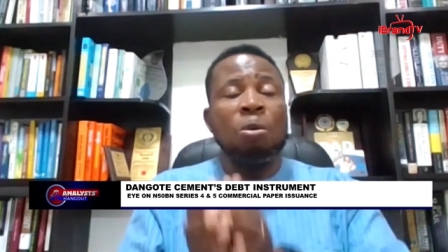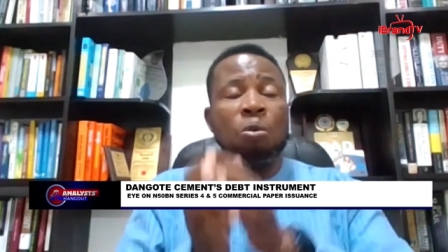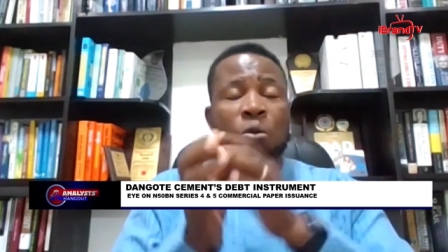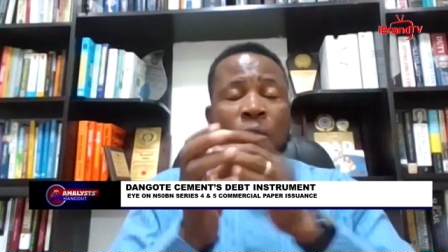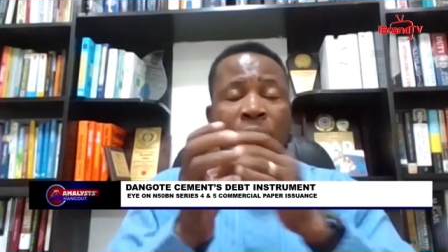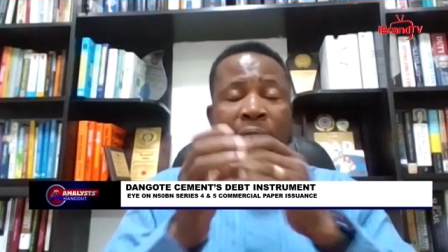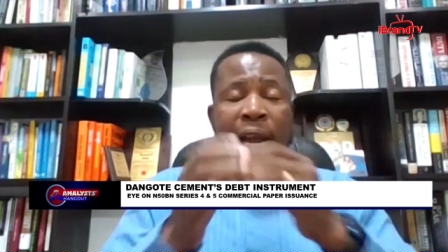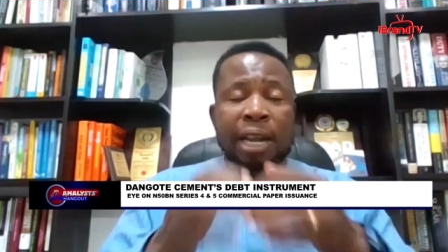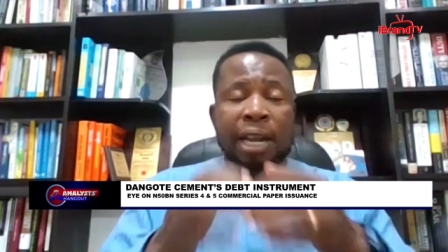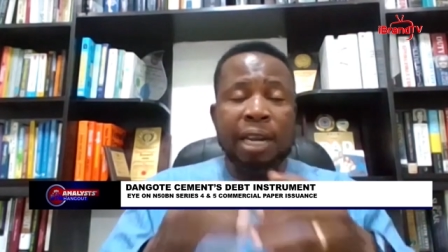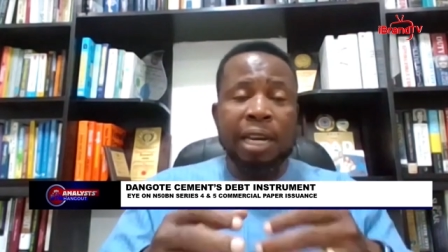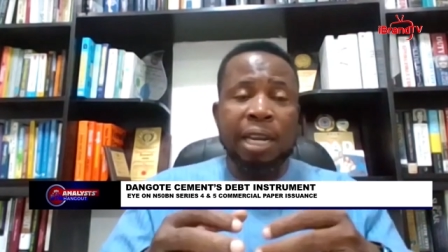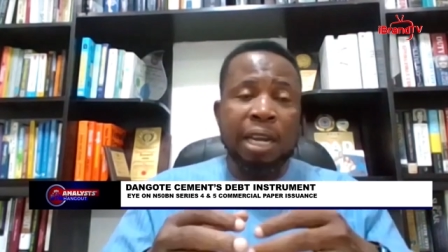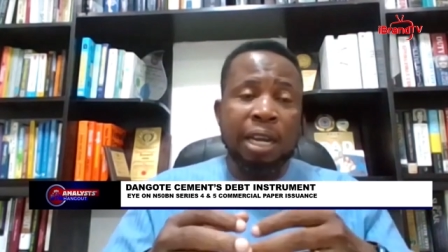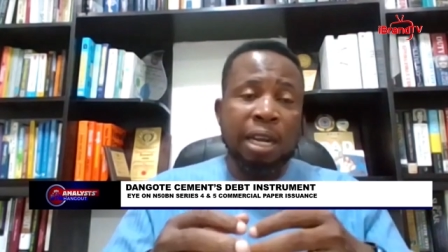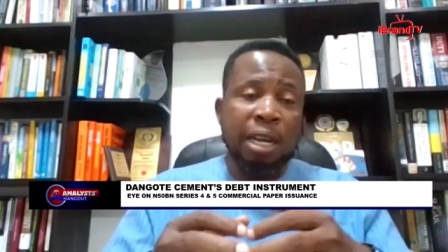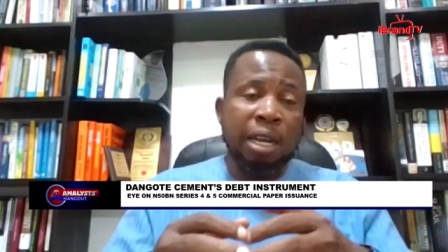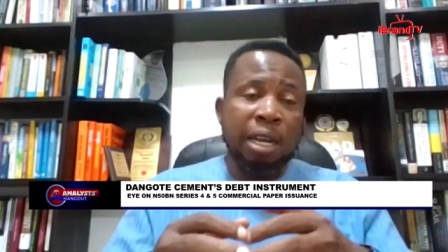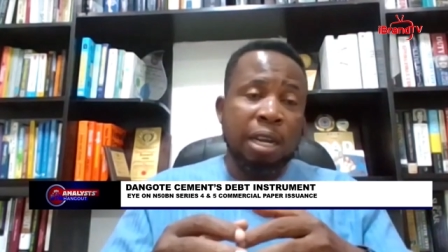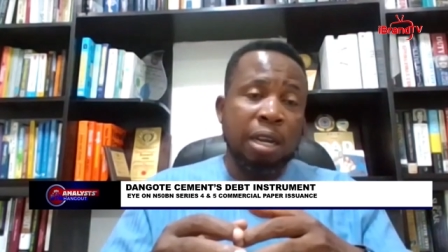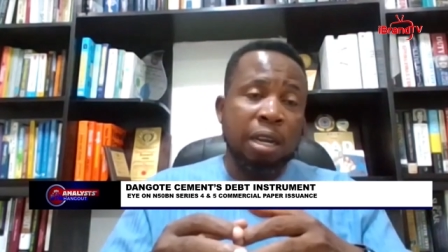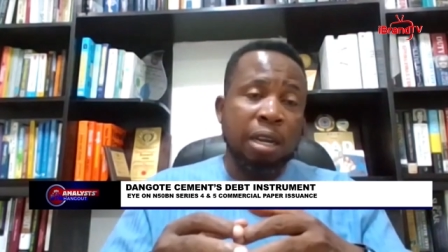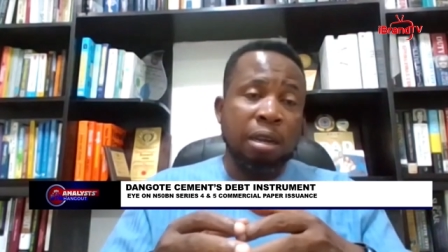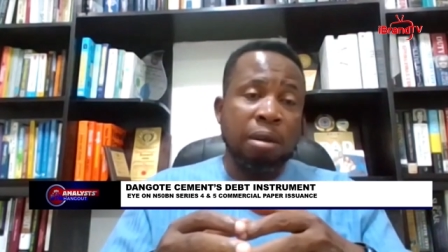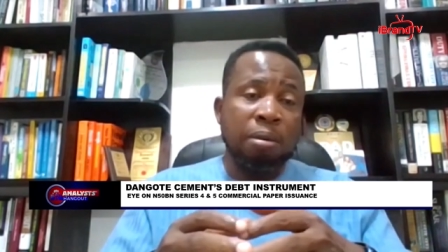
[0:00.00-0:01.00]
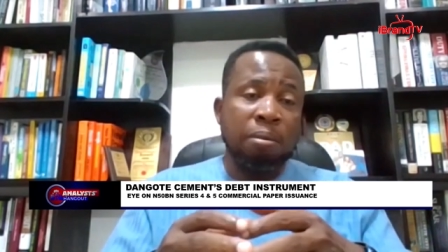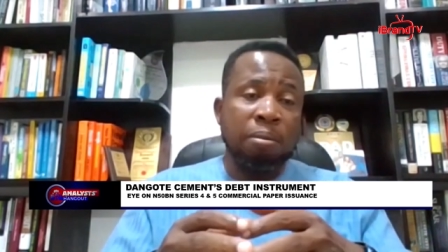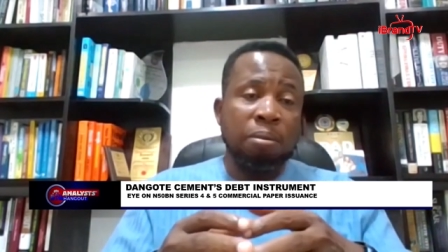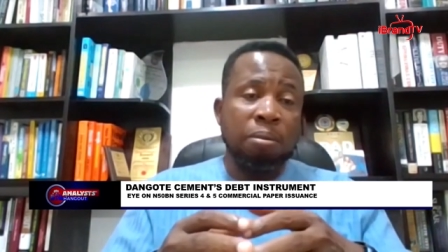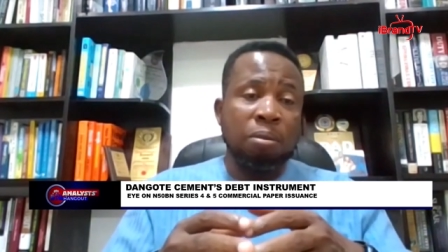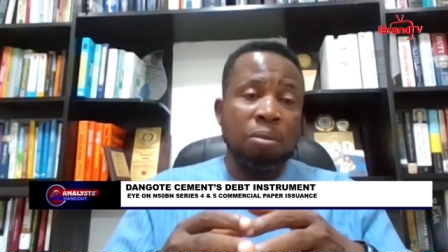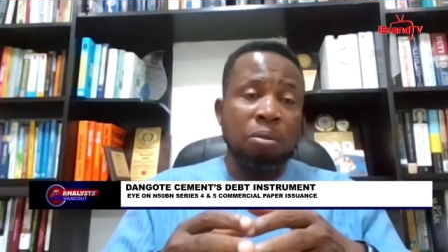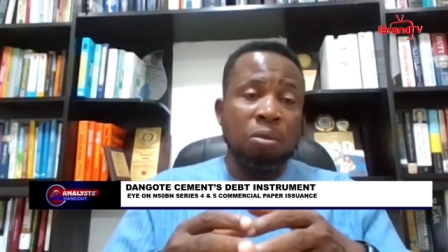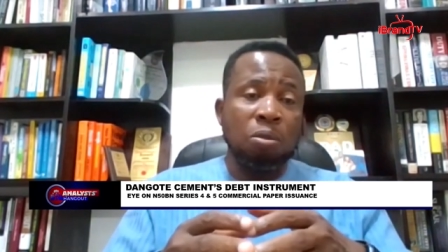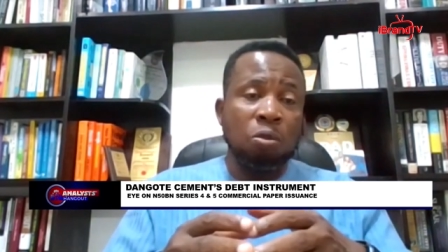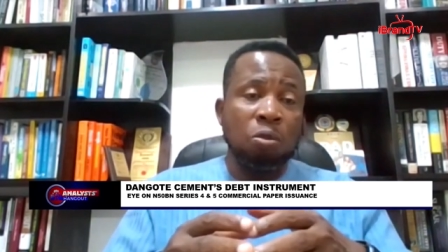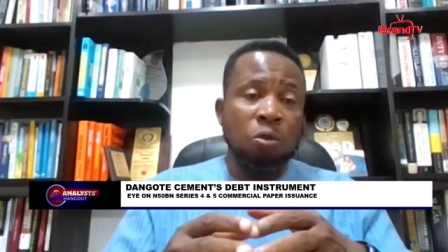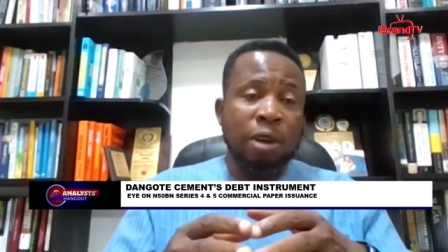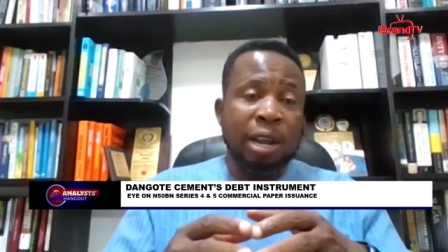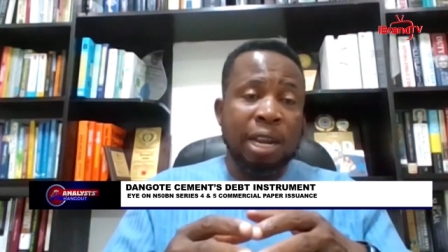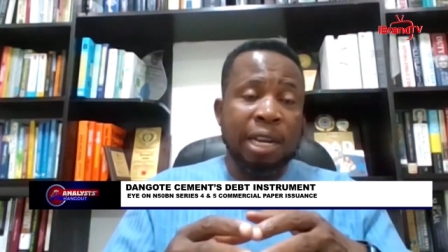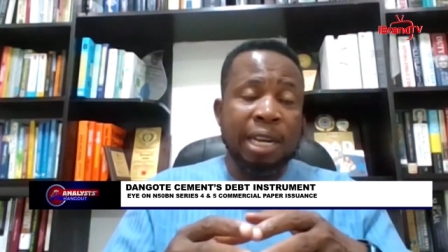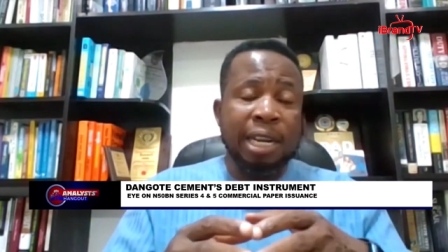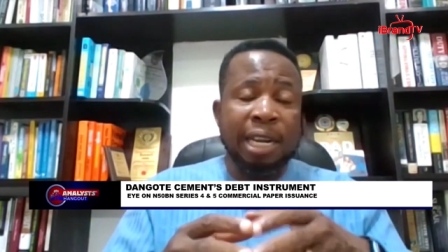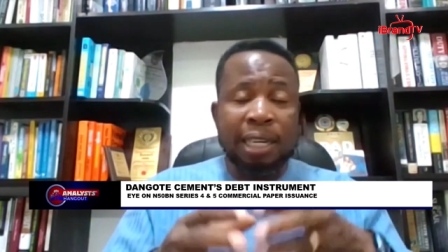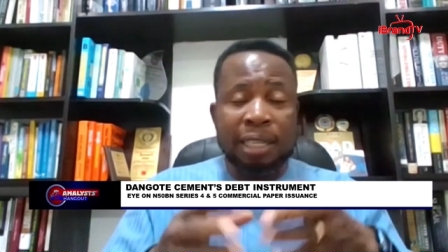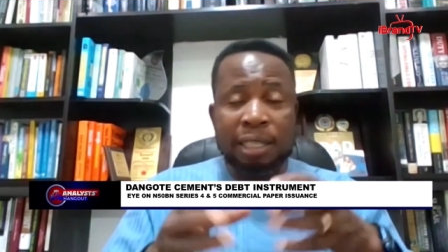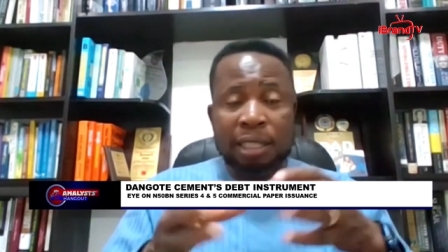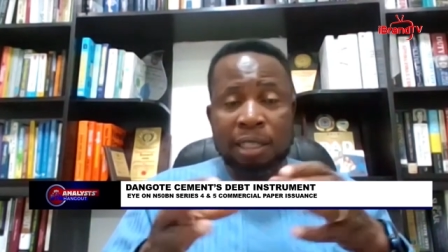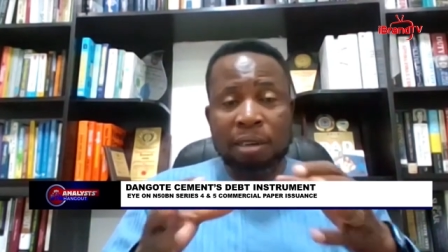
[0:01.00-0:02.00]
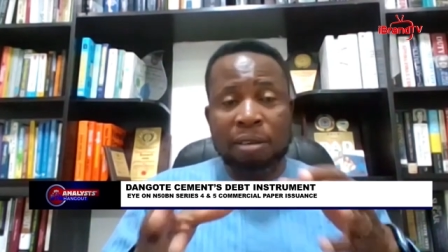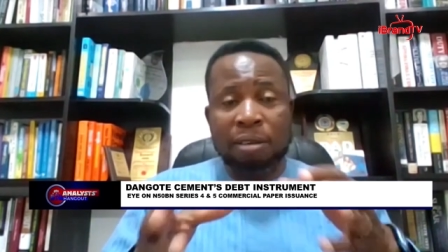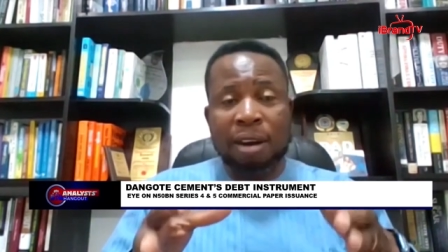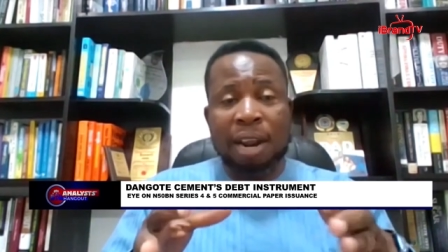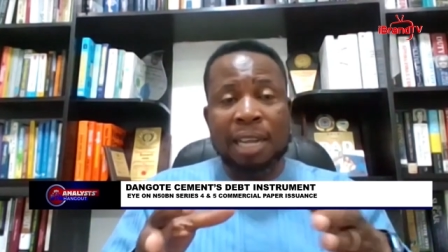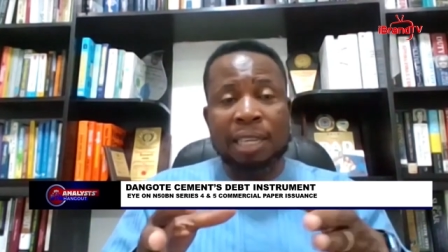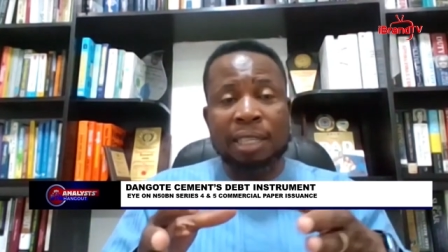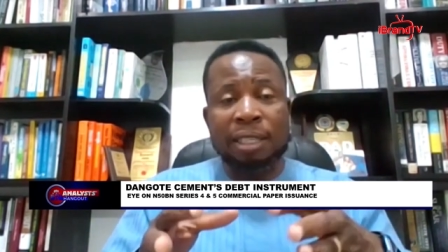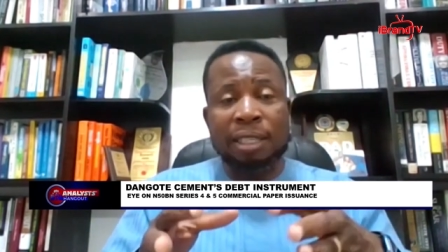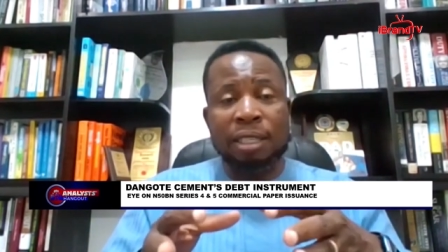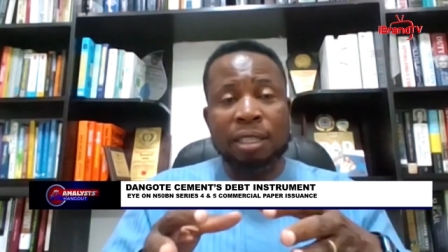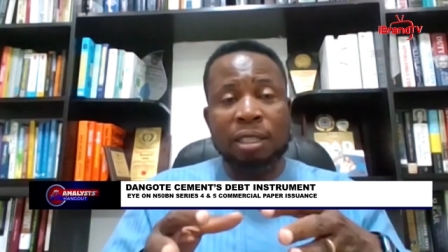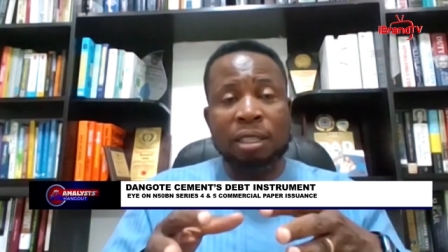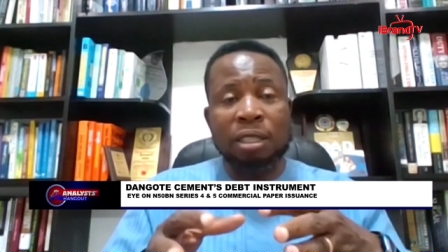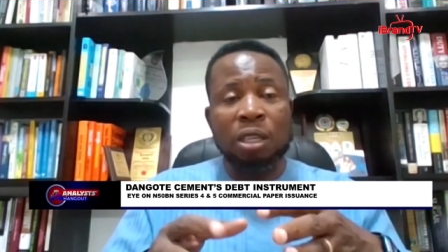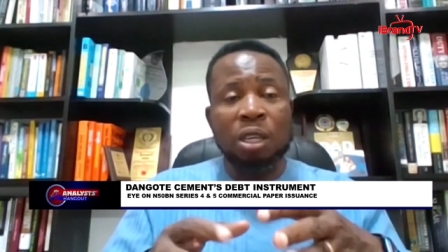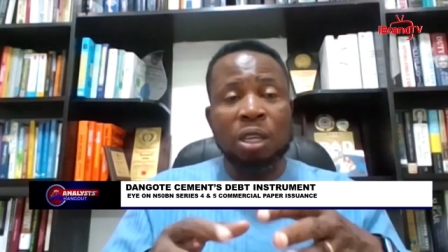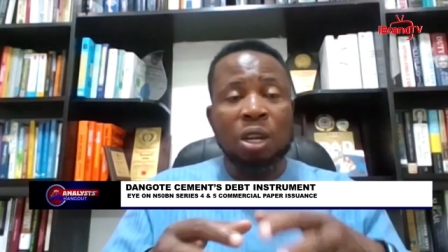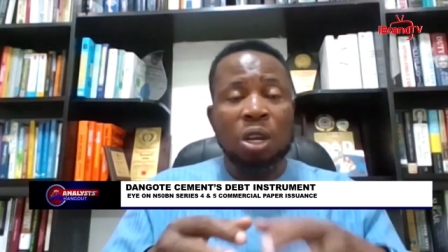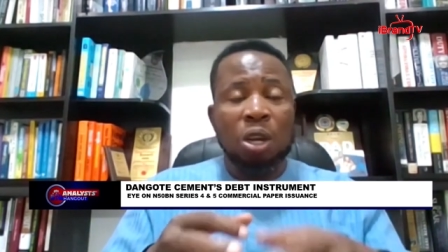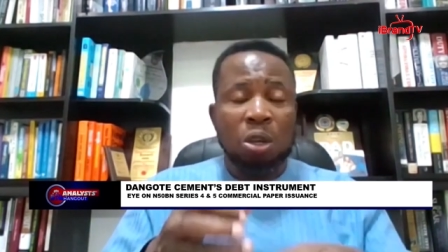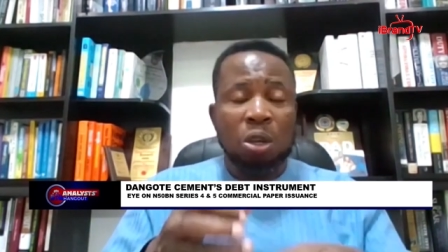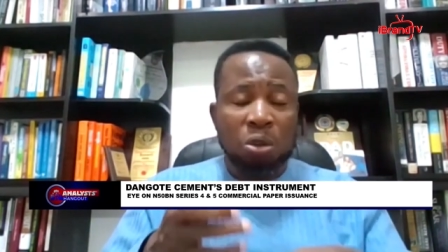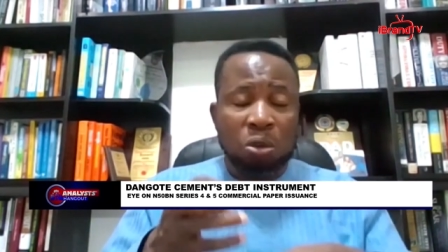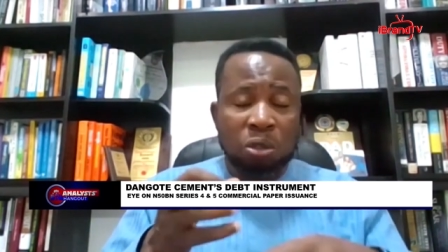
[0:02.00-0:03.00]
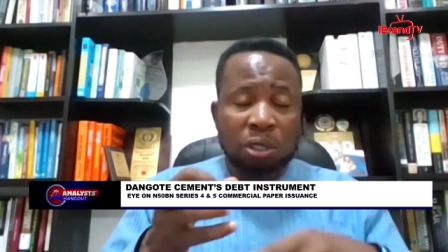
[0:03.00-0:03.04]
when there is crisis,